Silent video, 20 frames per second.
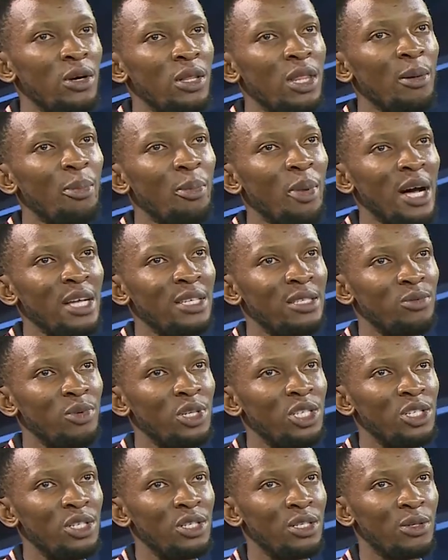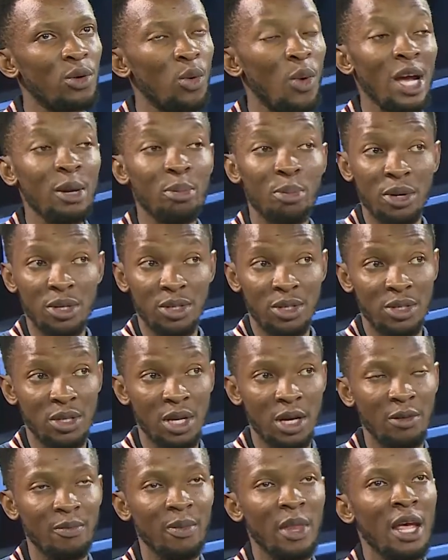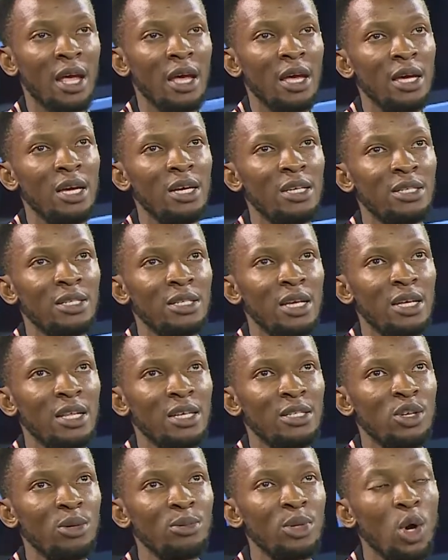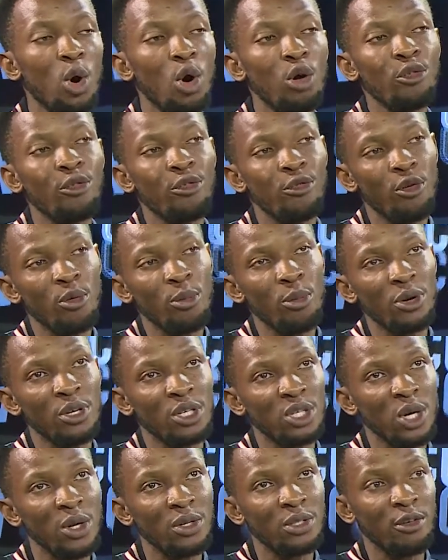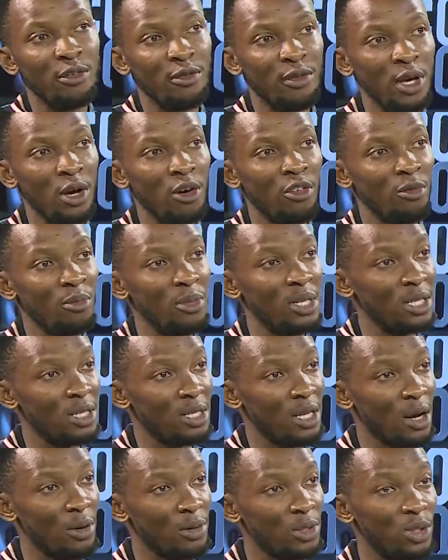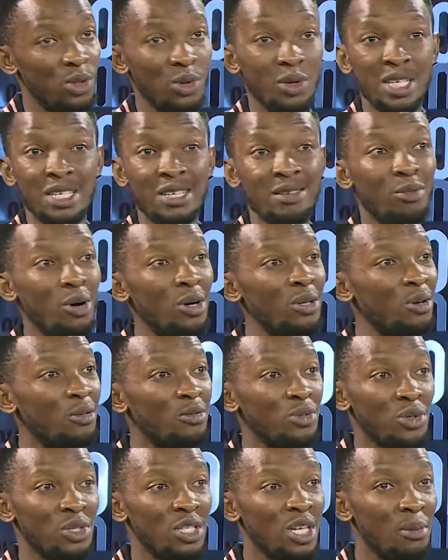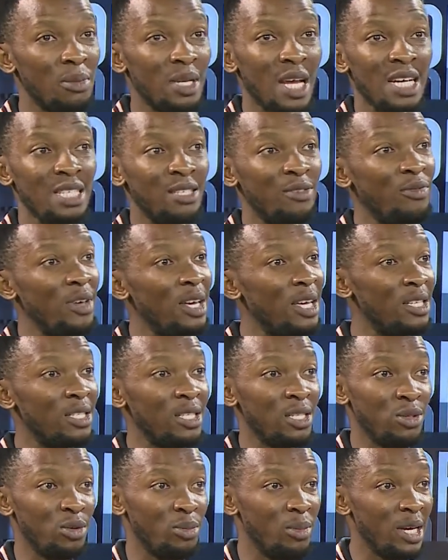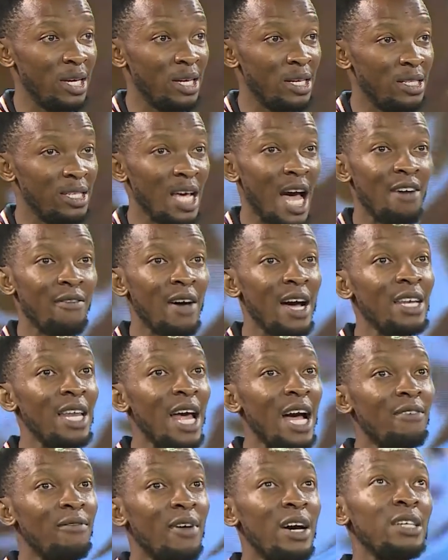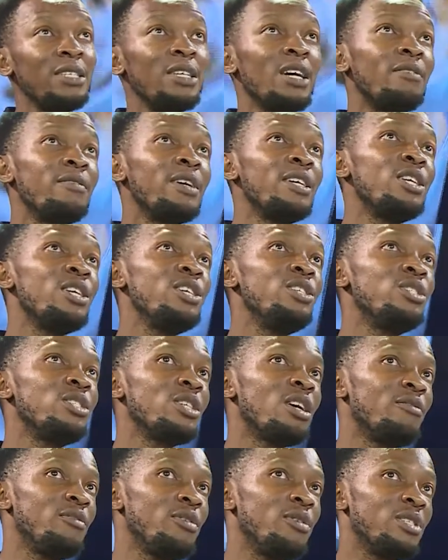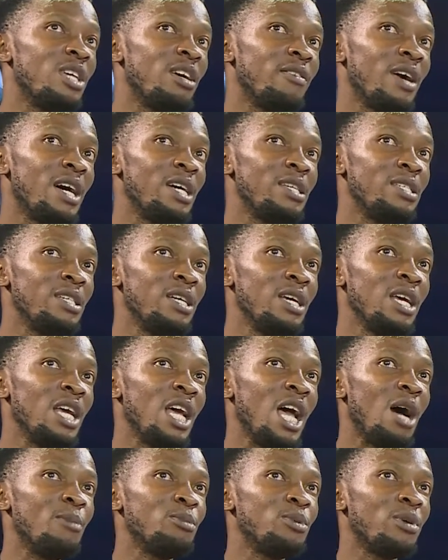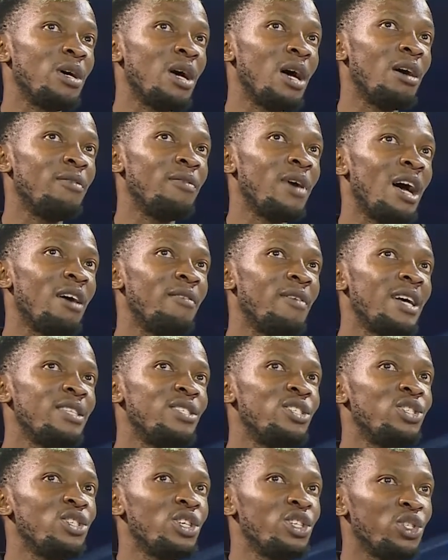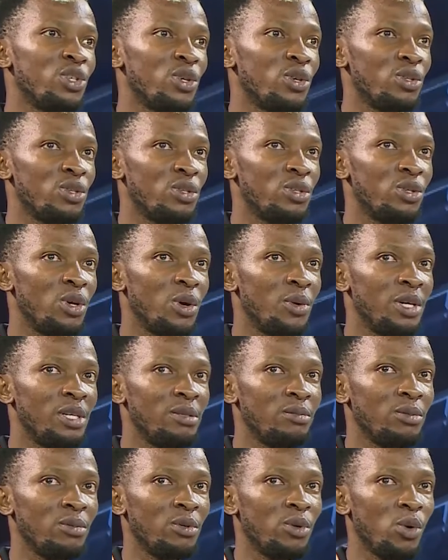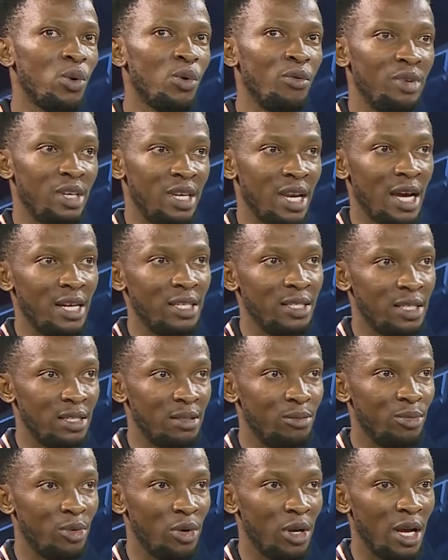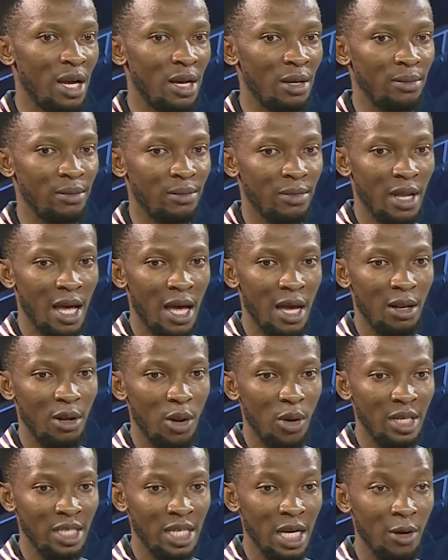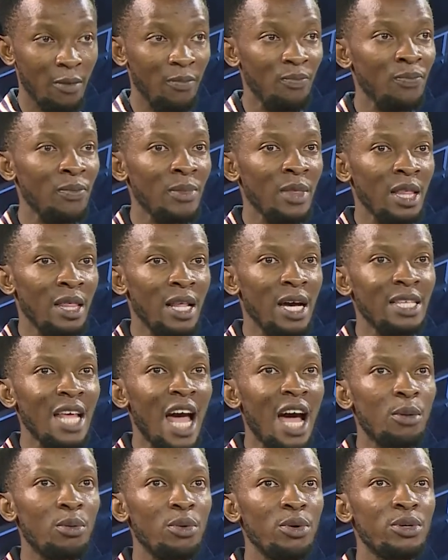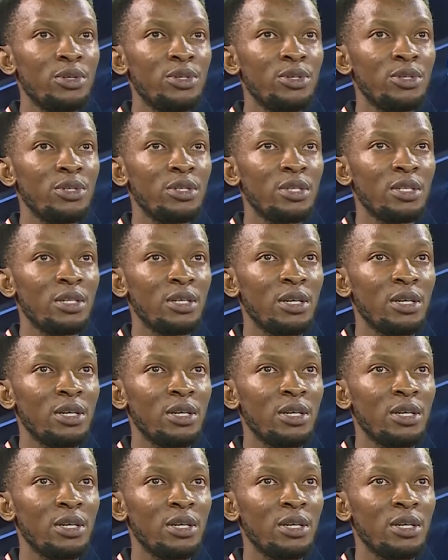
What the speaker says: other part, which is quite personal, is there's something called FOMO. It's called the fear of missing out. You know, in the world of social media, it's fake it till you make it. I've had interviews, I've had sessions during COVID-19 lockdown that I was